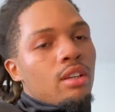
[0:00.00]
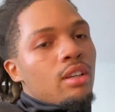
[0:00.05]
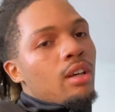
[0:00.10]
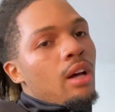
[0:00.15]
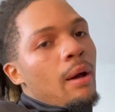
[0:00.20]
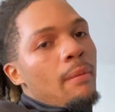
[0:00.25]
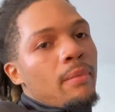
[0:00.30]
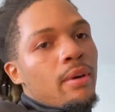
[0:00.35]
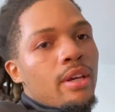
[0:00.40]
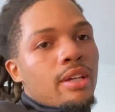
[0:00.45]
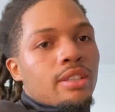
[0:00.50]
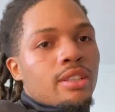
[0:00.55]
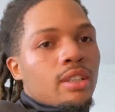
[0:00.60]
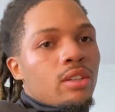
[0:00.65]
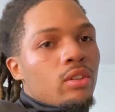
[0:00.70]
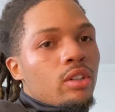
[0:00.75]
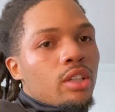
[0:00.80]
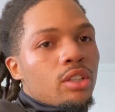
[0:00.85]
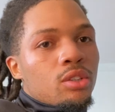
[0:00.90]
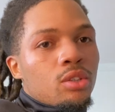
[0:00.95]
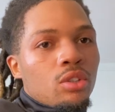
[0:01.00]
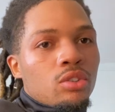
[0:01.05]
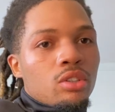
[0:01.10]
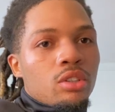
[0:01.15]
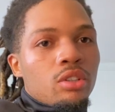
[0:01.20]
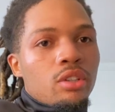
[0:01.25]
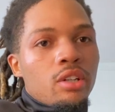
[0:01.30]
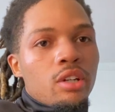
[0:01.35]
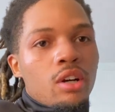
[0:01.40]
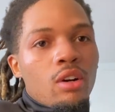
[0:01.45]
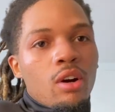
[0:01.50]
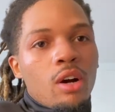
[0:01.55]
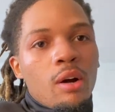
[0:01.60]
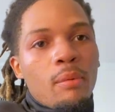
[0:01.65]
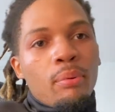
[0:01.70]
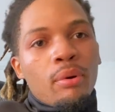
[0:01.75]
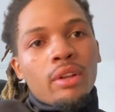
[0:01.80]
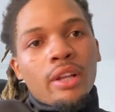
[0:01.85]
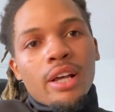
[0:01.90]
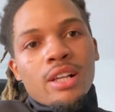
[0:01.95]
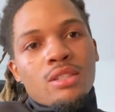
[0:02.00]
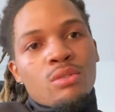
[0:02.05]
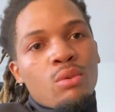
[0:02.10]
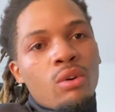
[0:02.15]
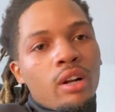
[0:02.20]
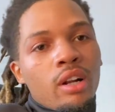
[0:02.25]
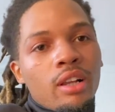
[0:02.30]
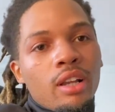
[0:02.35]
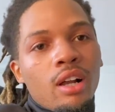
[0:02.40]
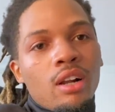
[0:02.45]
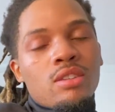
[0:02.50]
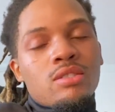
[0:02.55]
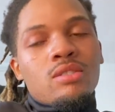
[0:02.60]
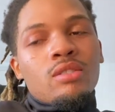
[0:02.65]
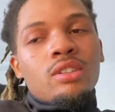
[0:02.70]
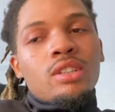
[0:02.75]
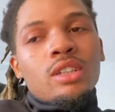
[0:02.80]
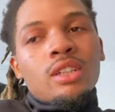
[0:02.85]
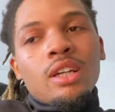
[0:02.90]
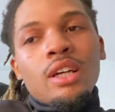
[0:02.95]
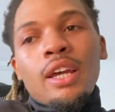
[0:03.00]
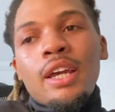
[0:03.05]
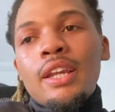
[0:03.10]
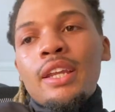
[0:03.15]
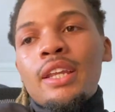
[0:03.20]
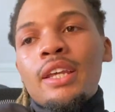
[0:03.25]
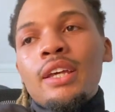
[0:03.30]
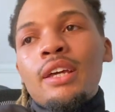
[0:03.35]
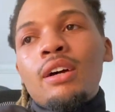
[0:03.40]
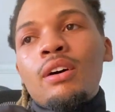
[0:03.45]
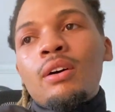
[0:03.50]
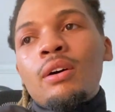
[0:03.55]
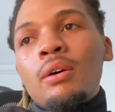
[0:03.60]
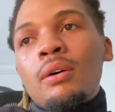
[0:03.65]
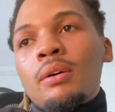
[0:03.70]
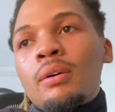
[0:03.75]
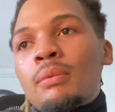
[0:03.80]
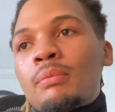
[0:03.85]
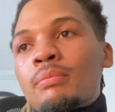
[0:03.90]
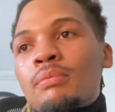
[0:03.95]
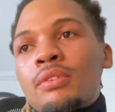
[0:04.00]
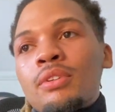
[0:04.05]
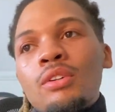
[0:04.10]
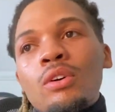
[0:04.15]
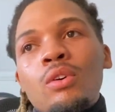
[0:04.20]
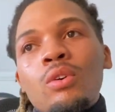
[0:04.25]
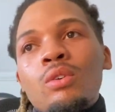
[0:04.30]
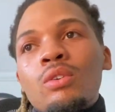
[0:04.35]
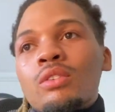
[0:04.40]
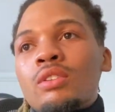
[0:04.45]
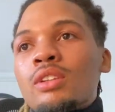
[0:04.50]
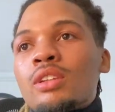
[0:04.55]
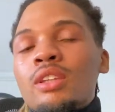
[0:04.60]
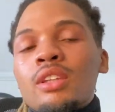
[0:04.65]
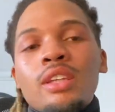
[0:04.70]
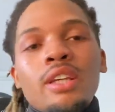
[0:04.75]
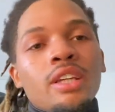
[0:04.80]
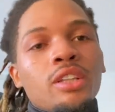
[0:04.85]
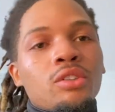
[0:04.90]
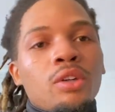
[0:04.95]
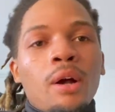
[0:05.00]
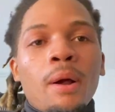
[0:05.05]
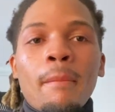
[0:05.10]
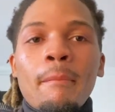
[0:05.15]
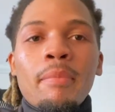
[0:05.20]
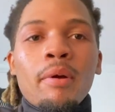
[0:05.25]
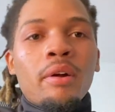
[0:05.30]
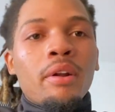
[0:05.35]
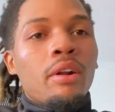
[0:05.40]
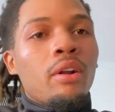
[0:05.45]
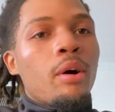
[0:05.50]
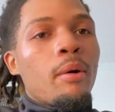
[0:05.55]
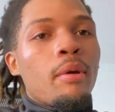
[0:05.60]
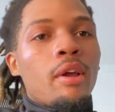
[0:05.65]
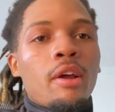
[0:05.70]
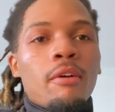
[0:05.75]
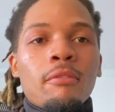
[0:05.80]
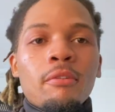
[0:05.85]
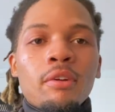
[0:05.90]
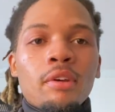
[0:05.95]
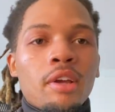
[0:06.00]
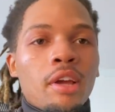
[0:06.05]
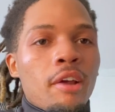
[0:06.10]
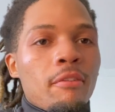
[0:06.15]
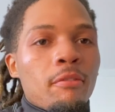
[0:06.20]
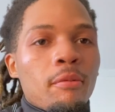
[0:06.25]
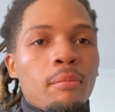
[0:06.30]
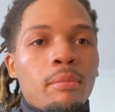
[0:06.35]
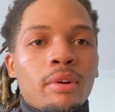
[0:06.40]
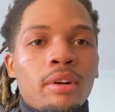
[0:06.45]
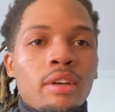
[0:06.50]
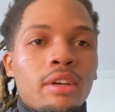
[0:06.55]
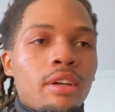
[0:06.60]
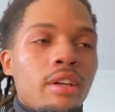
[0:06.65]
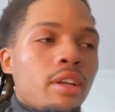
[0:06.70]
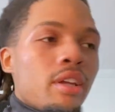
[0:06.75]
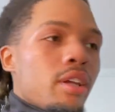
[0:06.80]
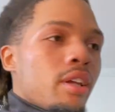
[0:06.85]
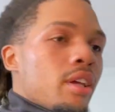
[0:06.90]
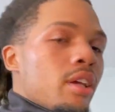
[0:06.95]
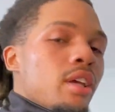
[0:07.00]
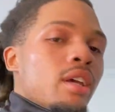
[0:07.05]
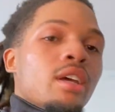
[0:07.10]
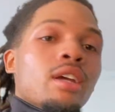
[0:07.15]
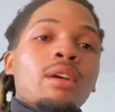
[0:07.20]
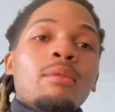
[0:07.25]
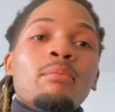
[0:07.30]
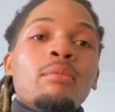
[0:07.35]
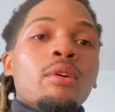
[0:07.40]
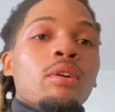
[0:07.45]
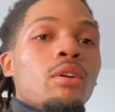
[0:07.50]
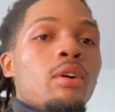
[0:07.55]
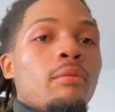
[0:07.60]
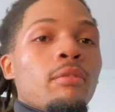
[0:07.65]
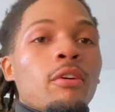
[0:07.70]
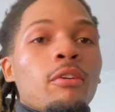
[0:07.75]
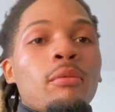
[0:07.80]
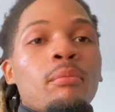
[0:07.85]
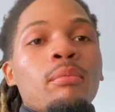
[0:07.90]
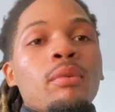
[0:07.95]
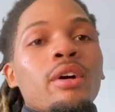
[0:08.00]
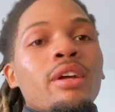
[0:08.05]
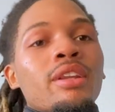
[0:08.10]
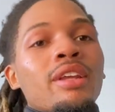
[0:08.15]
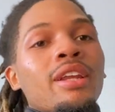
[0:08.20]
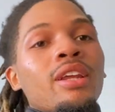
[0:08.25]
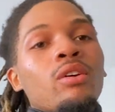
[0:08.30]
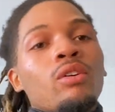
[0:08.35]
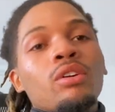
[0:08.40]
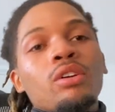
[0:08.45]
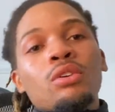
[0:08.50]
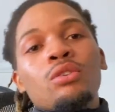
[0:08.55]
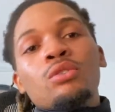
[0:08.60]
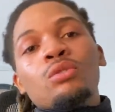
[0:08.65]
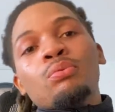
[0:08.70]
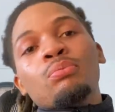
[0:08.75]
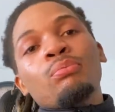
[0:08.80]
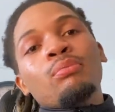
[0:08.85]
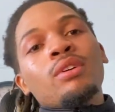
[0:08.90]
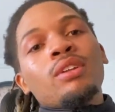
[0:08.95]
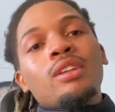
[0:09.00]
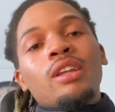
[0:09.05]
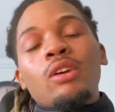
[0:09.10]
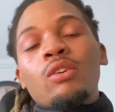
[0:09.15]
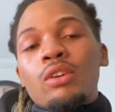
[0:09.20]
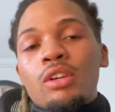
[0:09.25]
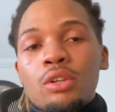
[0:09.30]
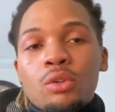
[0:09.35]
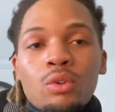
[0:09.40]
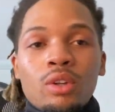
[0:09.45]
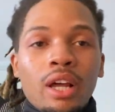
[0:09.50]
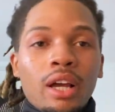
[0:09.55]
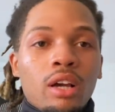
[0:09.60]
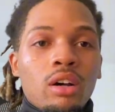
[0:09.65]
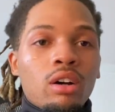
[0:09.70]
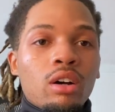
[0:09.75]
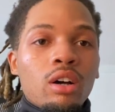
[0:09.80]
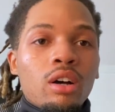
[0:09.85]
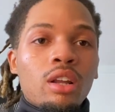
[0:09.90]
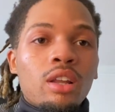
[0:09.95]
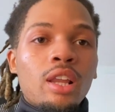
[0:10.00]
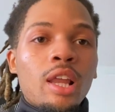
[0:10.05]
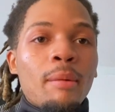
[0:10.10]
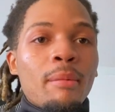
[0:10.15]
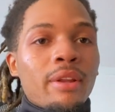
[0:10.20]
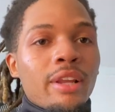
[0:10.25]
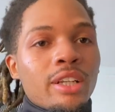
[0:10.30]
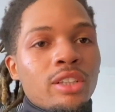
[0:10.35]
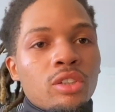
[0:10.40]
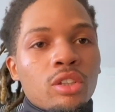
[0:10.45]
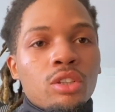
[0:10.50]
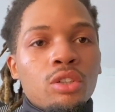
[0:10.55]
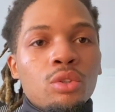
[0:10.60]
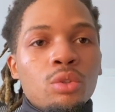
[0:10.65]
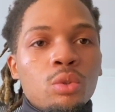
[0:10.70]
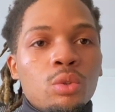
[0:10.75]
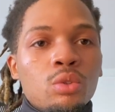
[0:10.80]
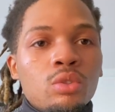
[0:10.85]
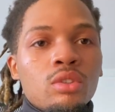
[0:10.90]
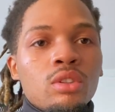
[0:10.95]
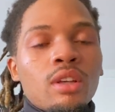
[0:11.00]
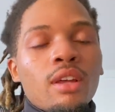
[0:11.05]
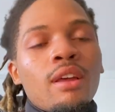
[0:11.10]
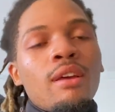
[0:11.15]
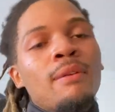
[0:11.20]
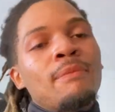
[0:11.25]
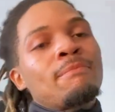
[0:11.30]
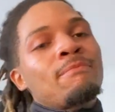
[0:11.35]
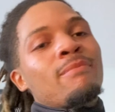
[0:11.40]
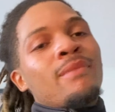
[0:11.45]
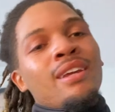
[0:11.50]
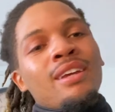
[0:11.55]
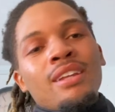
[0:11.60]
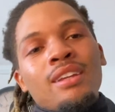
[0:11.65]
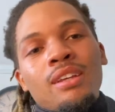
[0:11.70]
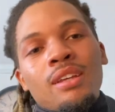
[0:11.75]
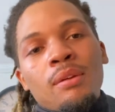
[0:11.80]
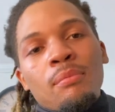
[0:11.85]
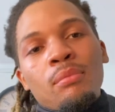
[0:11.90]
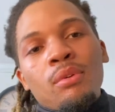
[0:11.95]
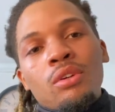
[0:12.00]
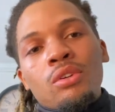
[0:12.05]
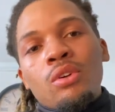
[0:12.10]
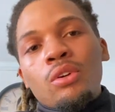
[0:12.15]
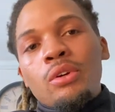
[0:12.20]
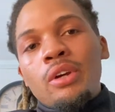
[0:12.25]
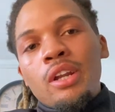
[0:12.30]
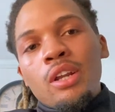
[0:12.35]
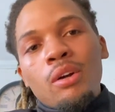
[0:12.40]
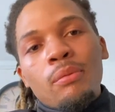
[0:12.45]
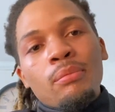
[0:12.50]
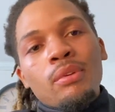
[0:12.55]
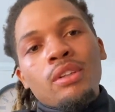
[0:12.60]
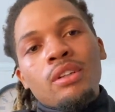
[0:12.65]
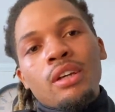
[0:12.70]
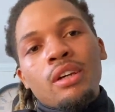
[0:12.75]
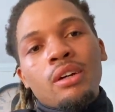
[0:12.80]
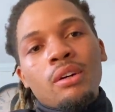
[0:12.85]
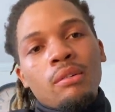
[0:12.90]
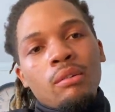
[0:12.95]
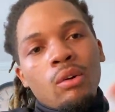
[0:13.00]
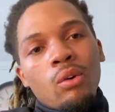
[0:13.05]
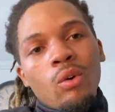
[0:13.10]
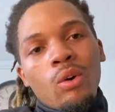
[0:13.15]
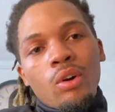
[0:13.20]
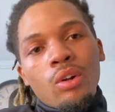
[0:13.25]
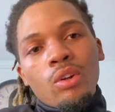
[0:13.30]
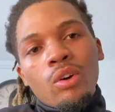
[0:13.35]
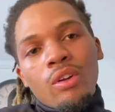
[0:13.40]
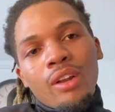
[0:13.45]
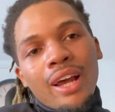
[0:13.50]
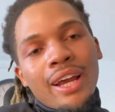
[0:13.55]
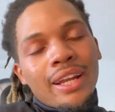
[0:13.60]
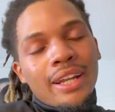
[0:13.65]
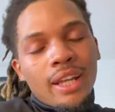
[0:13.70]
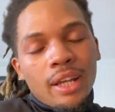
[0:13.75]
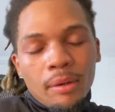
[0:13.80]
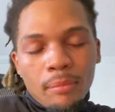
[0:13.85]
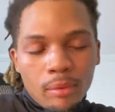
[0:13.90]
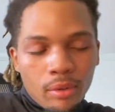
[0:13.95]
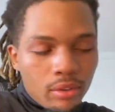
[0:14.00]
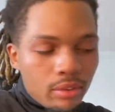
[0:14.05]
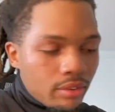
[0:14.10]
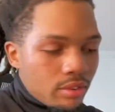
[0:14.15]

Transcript: I mean, just go get you a secured card, put like $200 on there, and then, you know, keep trying to build it up every month. Build it up every month. Then they're going to give you like a limit that you can use. And then, bro, your credit going to be down, going up like that, bro.